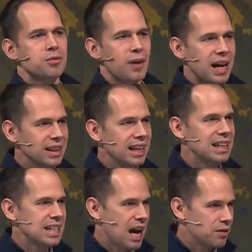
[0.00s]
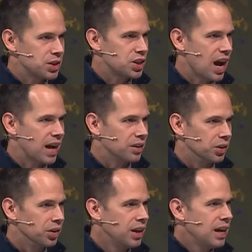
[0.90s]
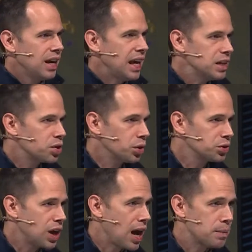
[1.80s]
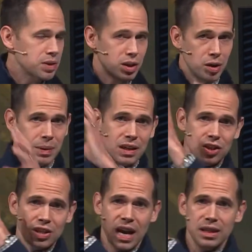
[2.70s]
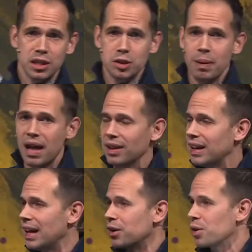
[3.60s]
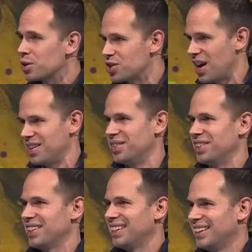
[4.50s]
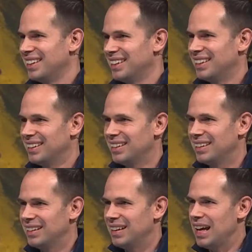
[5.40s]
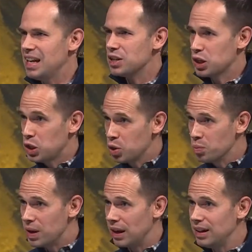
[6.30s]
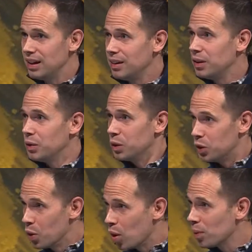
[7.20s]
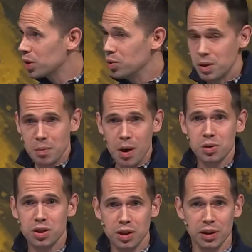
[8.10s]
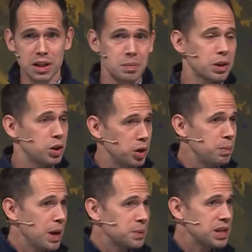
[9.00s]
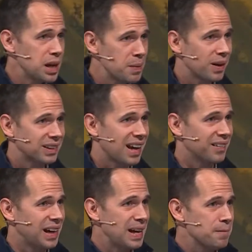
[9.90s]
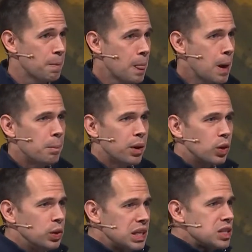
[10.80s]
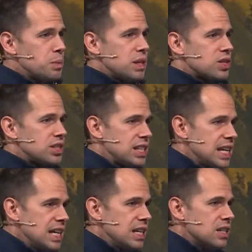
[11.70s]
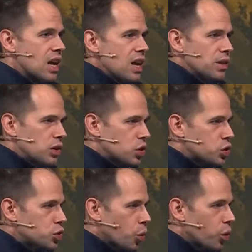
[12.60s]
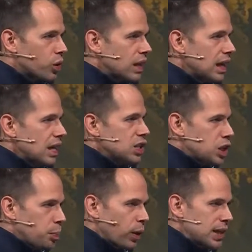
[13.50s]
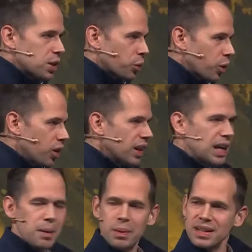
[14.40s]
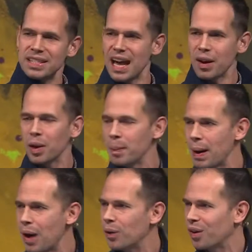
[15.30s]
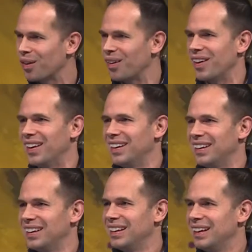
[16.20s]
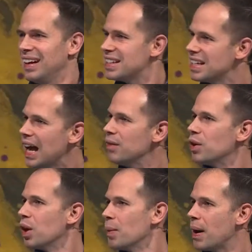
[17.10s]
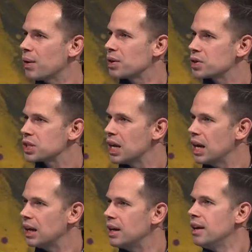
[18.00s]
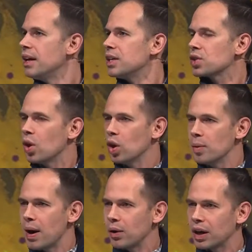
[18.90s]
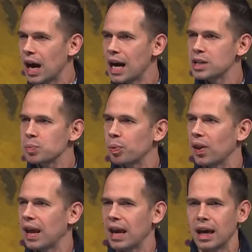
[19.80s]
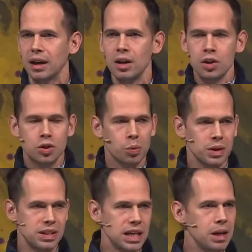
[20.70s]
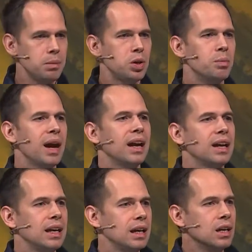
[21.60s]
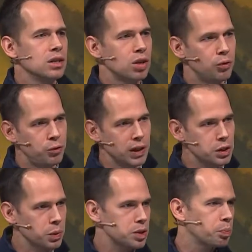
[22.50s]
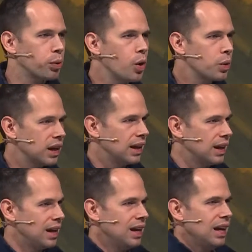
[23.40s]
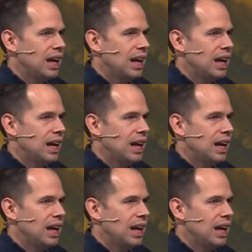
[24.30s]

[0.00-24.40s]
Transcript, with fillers: I finally get to have a child, his whole job is going to be to shine the spotlight on her child. And as a human with normal human emotions, Elizabeth could be upset about that, right? But Elizabeth sees that the story, she plays a role in it, but it's not all about her. And it's not even all about her son, it's all about God's plan to redeem humanity, to fix what's broken